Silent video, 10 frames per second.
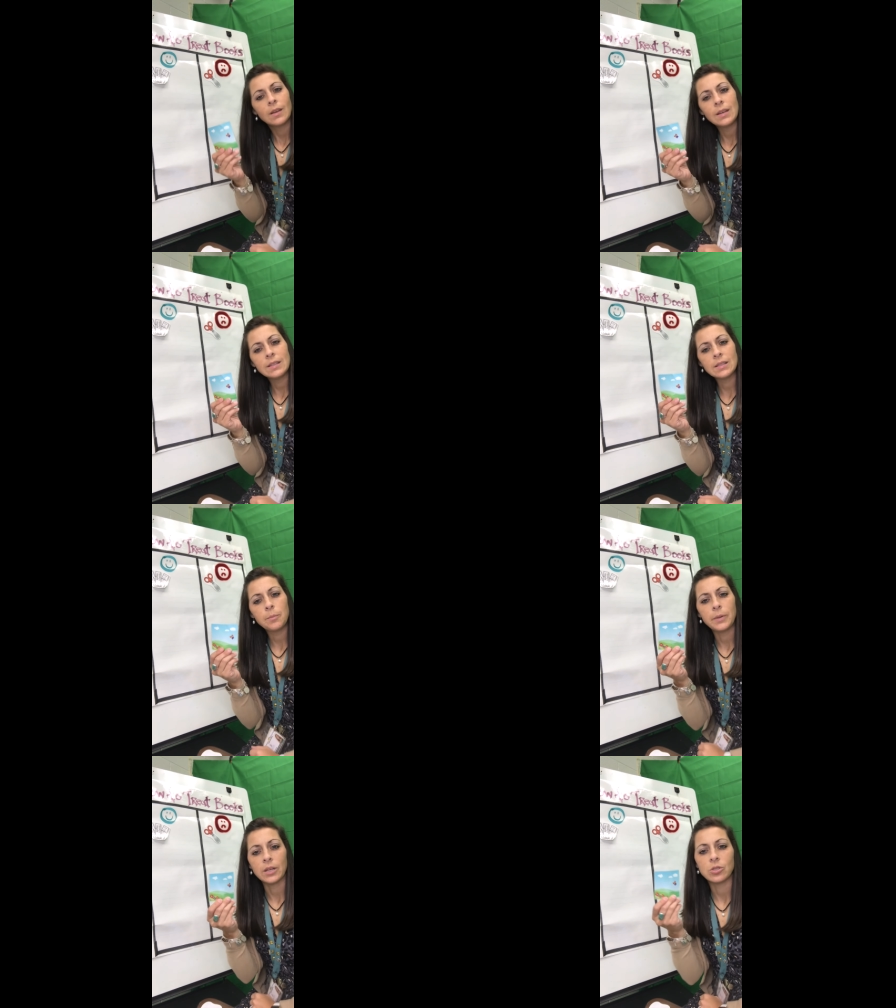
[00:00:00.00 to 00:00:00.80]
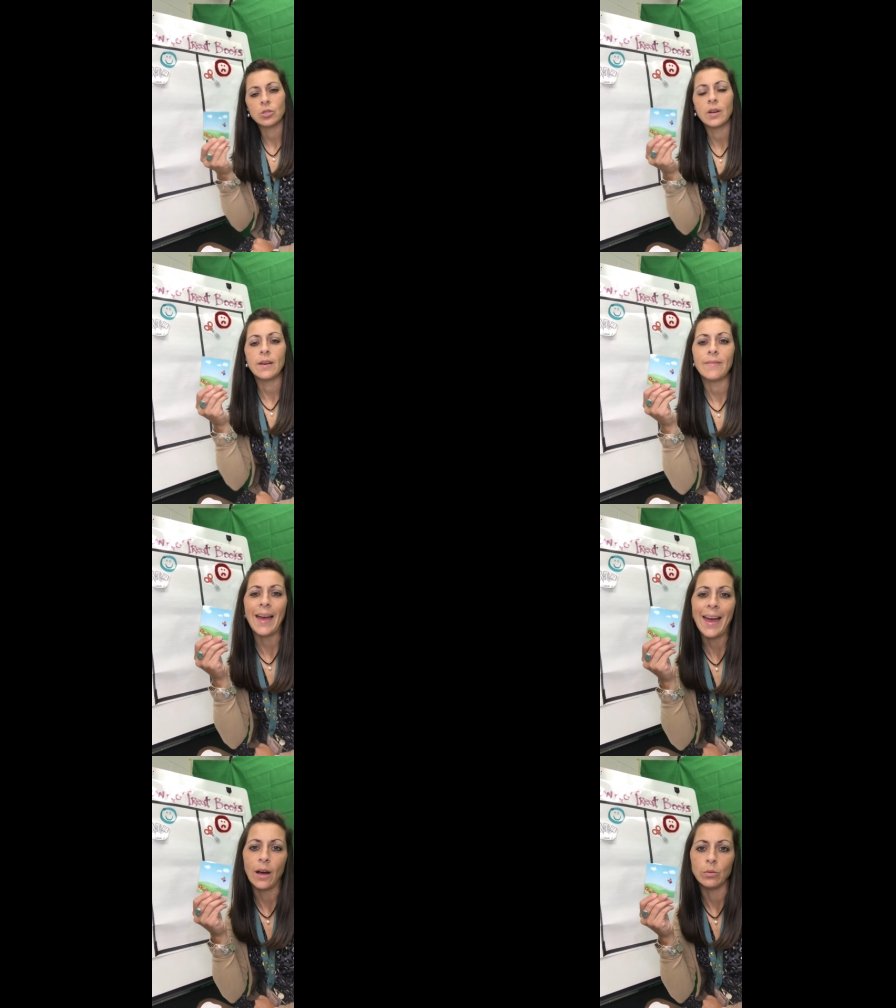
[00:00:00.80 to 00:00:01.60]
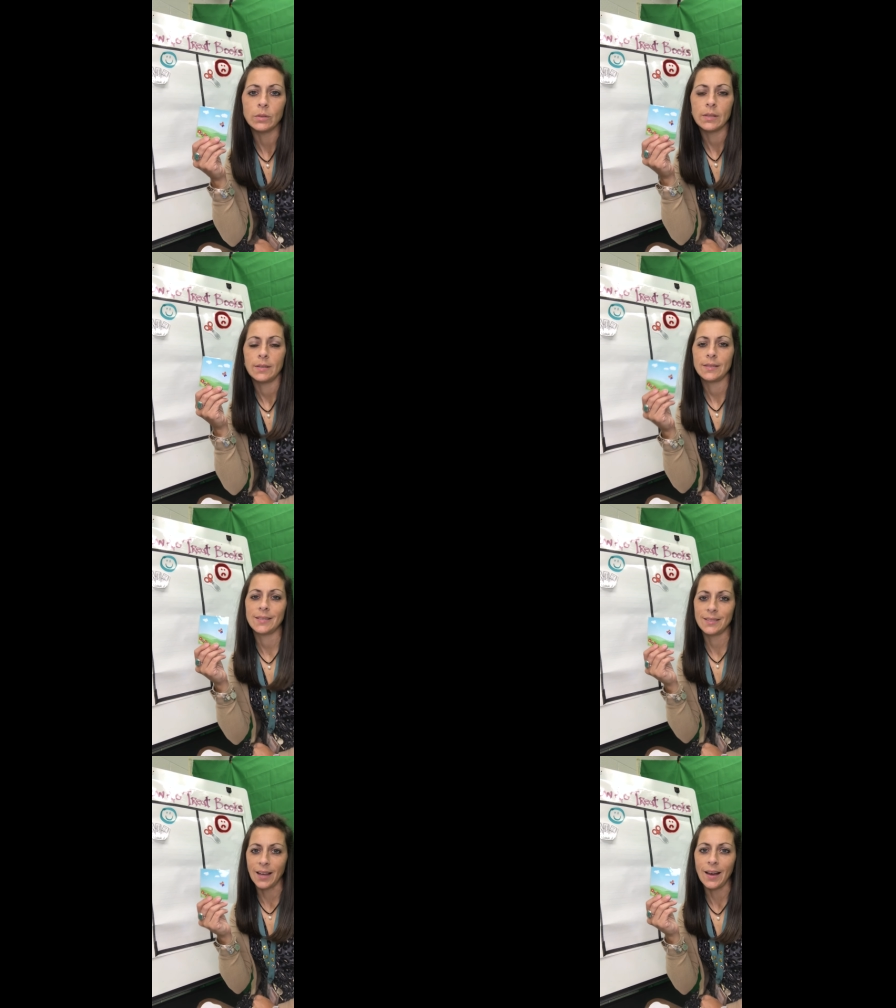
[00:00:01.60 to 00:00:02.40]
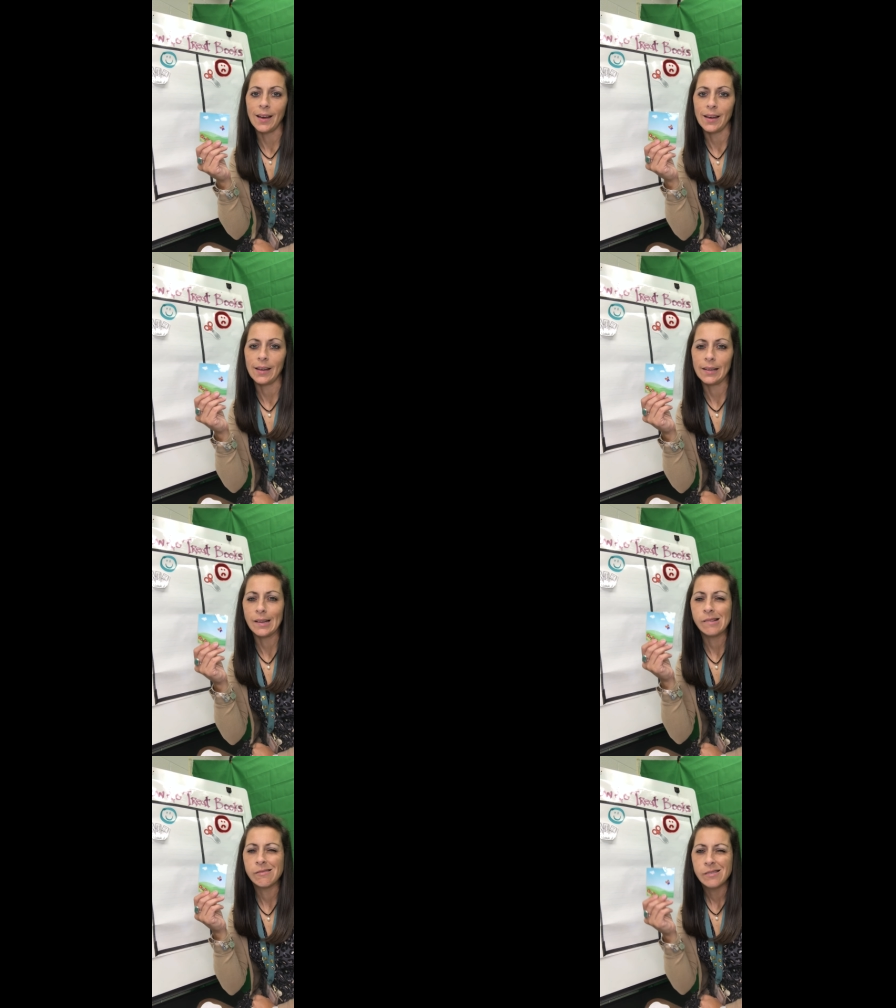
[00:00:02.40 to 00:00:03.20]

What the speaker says: It's a picture of outside.